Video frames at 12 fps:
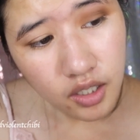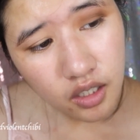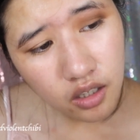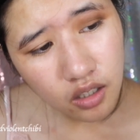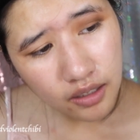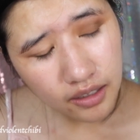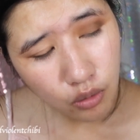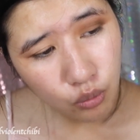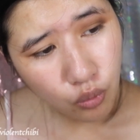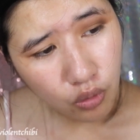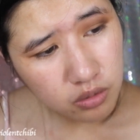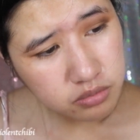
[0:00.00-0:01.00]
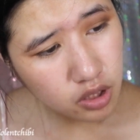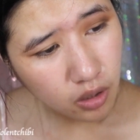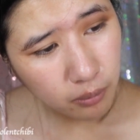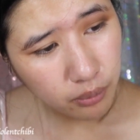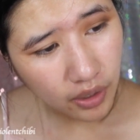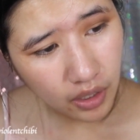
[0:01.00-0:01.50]
It looks like a warm
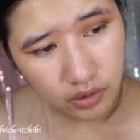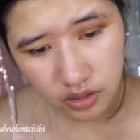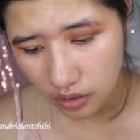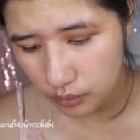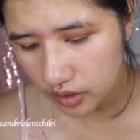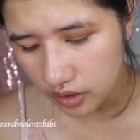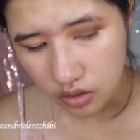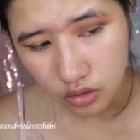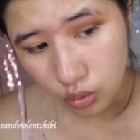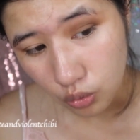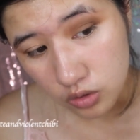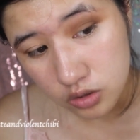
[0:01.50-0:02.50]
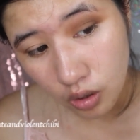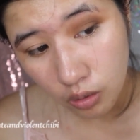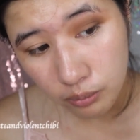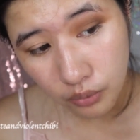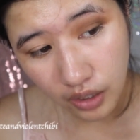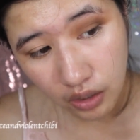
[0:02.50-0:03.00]
tone brown, not really a cool
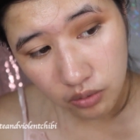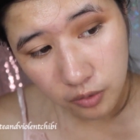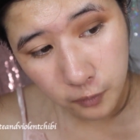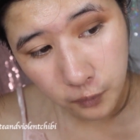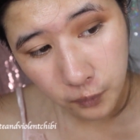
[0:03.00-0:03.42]
tone brown.